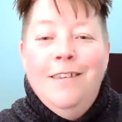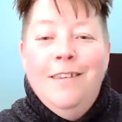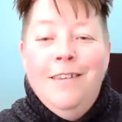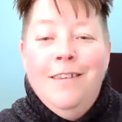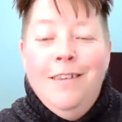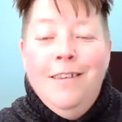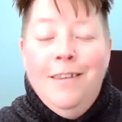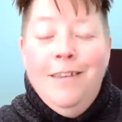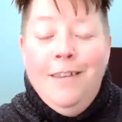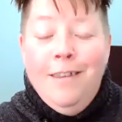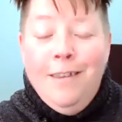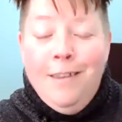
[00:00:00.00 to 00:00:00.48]

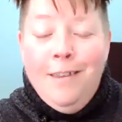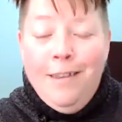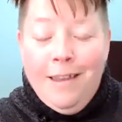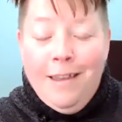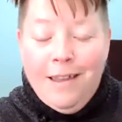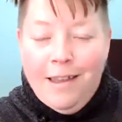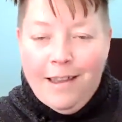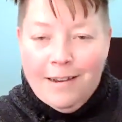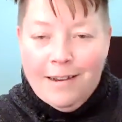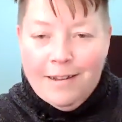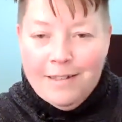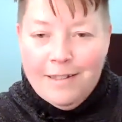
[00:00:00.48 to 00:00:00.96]

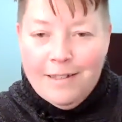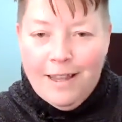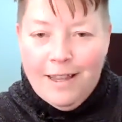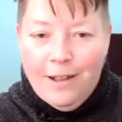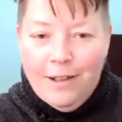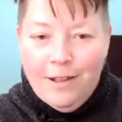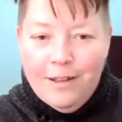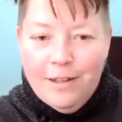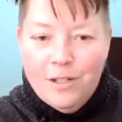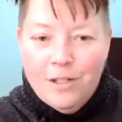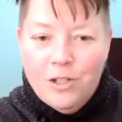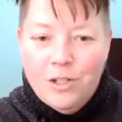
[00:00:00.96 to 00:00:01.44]
Exhale and
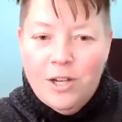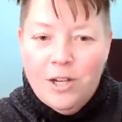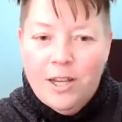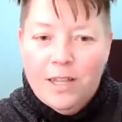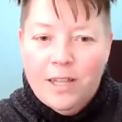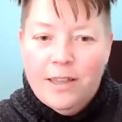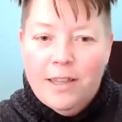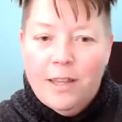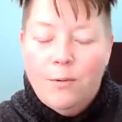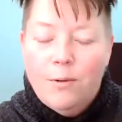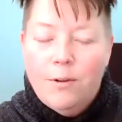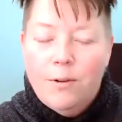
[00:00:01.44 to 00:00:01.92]
gently
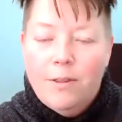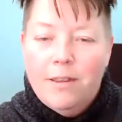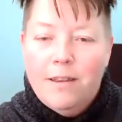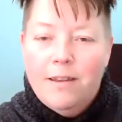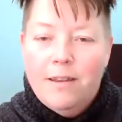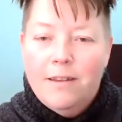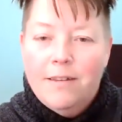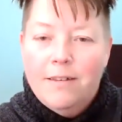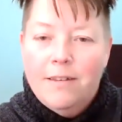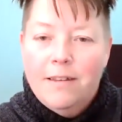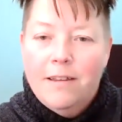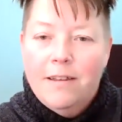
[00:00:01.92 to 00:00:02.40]
release it.
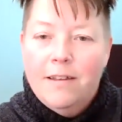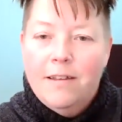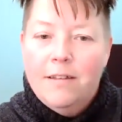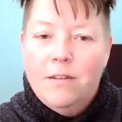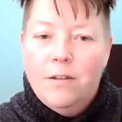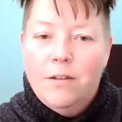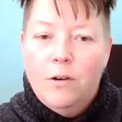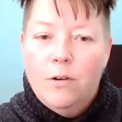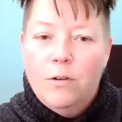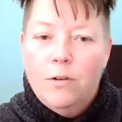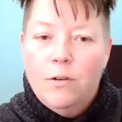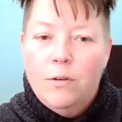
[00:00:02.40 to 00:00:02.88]
So don't
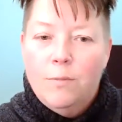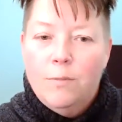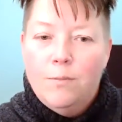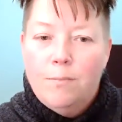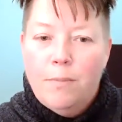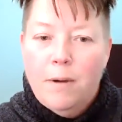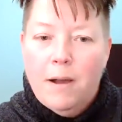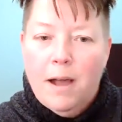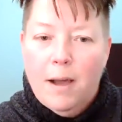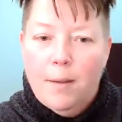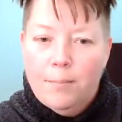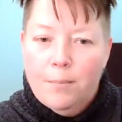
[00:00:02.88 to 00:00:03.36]
pop
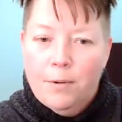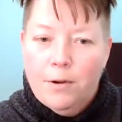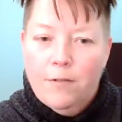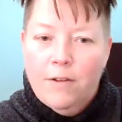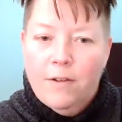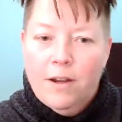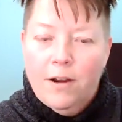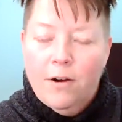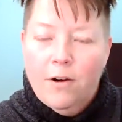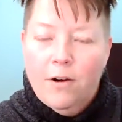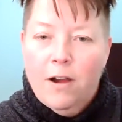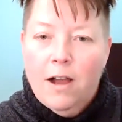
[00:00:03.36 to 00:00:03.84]
your
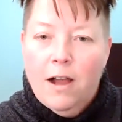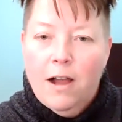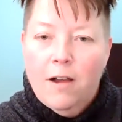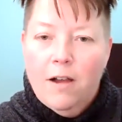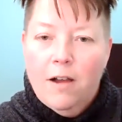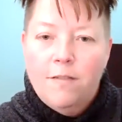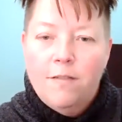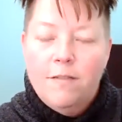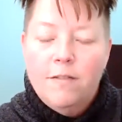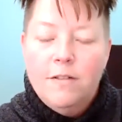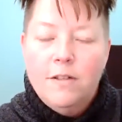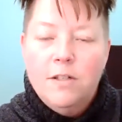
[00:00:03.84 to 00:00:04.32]
finger
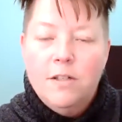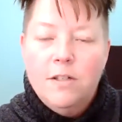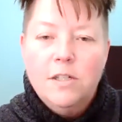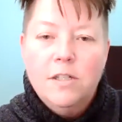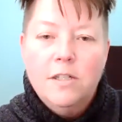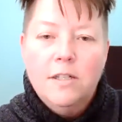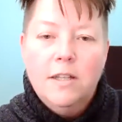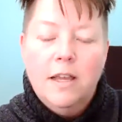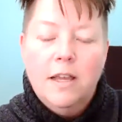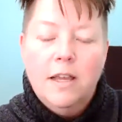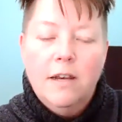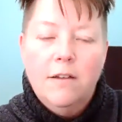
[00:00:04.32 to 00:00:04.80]
off.
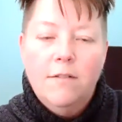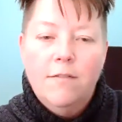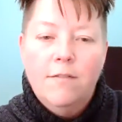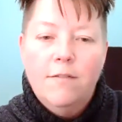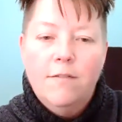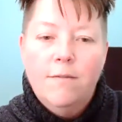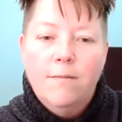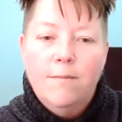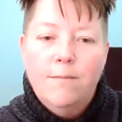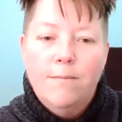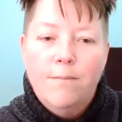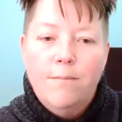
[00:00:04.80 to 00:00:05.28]
Just kind of
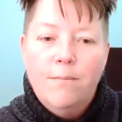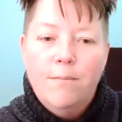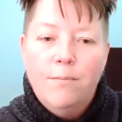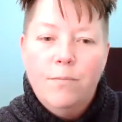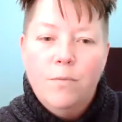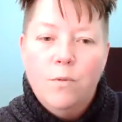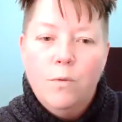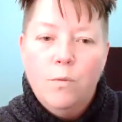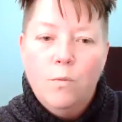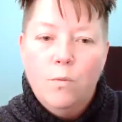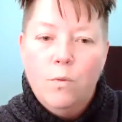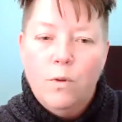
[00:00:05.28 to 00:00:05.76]

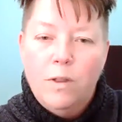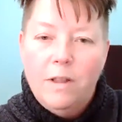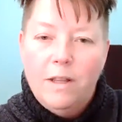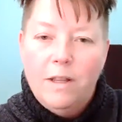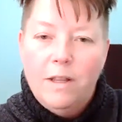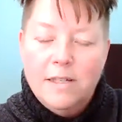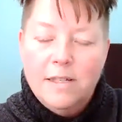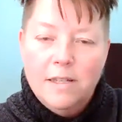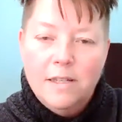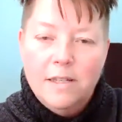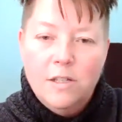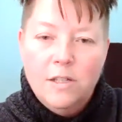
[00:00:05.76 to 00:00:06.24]

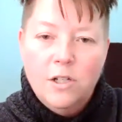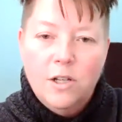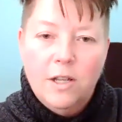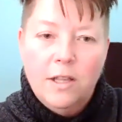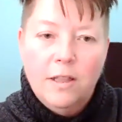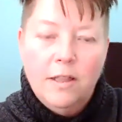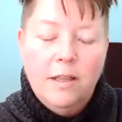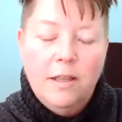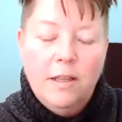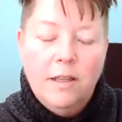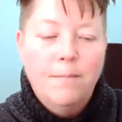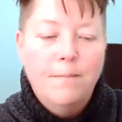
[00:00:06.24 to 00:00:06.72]
release it
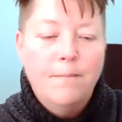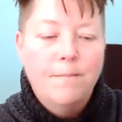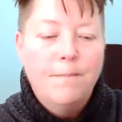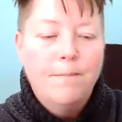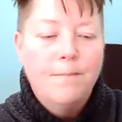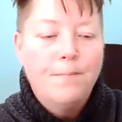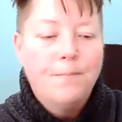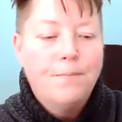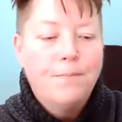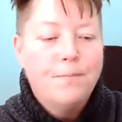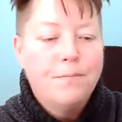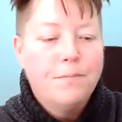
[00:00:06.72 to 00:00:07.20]
gently.
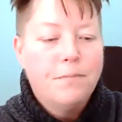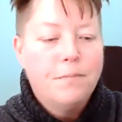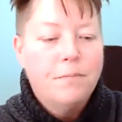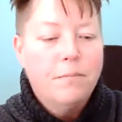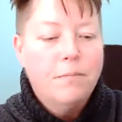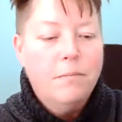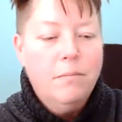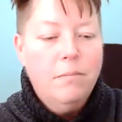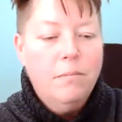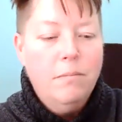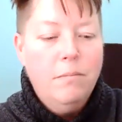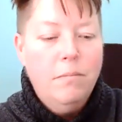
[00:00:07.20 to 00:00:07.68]

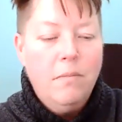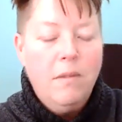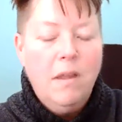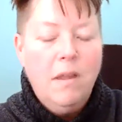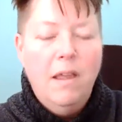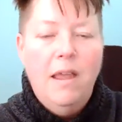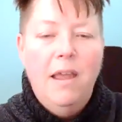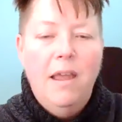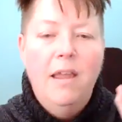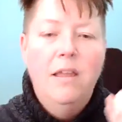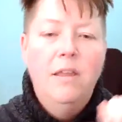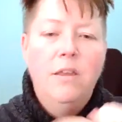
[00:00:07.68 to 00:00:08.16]

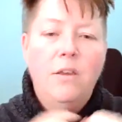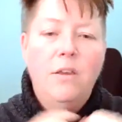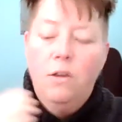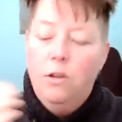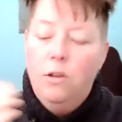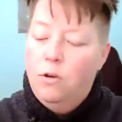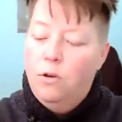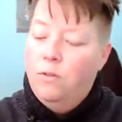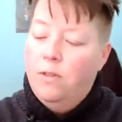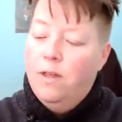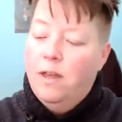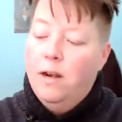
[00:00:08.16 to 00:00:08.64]
And you can
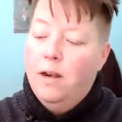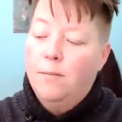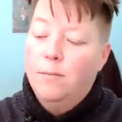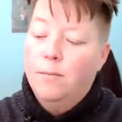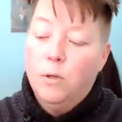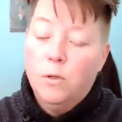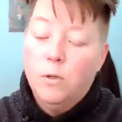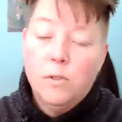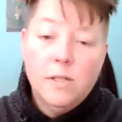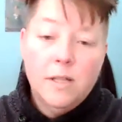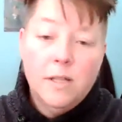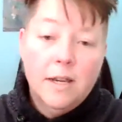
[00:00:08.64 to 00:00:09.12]
do that on
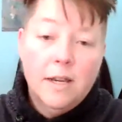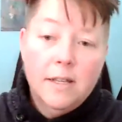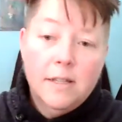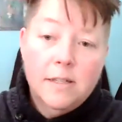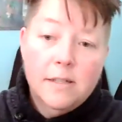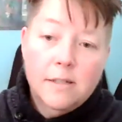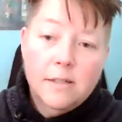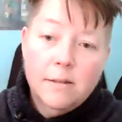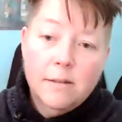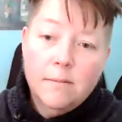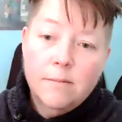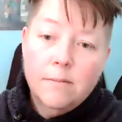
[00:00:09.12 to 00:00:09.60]
both
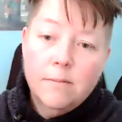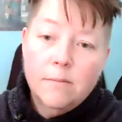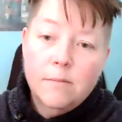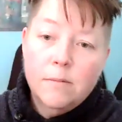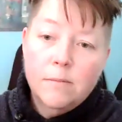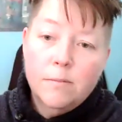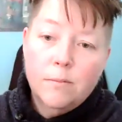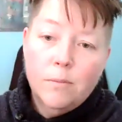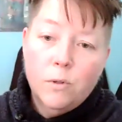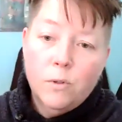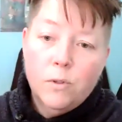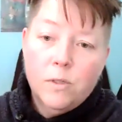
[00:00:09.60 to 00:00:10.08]
sides.
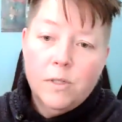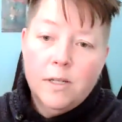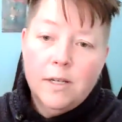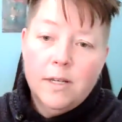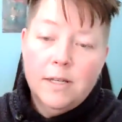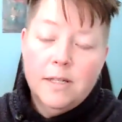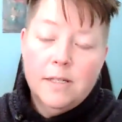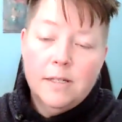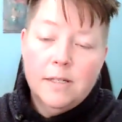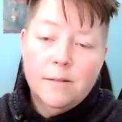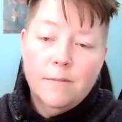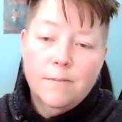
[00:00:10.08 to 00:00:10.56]
Both
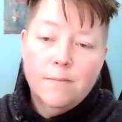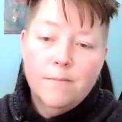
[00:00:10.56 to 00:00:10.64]
sides.